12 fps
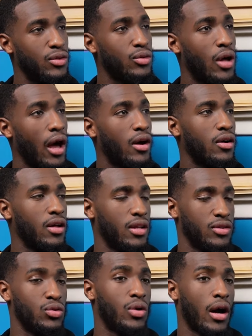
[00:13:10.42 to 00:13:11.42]
dude got
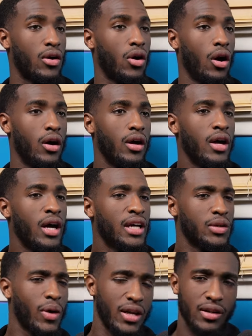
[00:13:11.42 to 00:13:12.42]
and dude got caught.
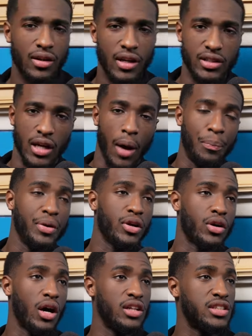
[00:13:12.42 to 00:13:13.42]
He's like, wait, he's like, I'm
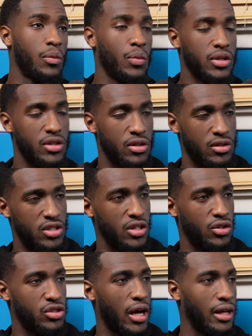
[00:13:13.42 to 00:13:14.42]
Peter Guns, I'm with
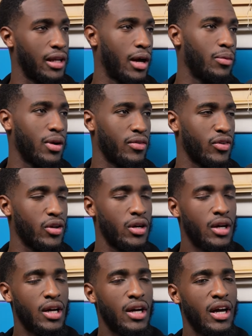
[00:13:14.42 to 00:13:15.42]
Cheaters Hotline, whatever.
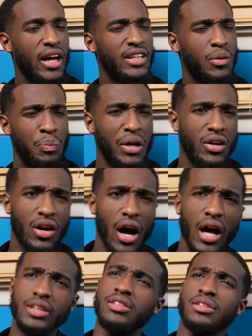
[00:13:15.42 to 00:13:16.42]
He's like, Peter
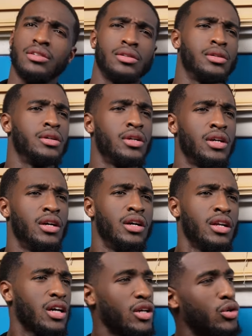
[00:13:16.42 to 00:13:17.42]
Guns? Nigga,